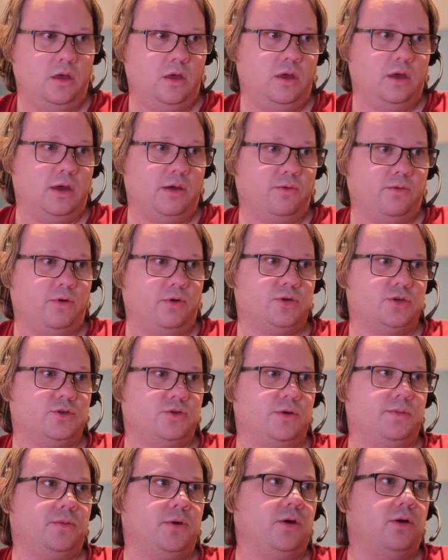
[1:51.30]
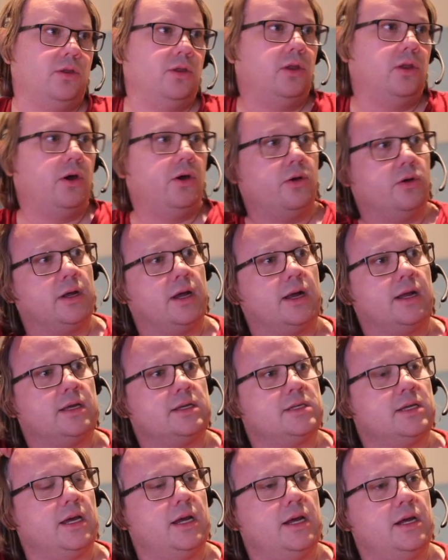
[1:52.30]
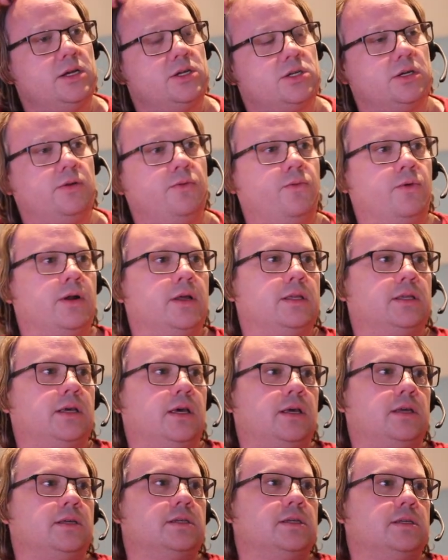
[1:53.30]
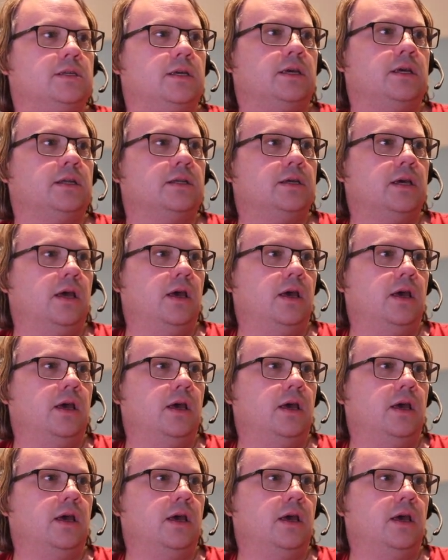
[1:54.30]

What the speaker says: I wrote a script called load.sh, and what it does is it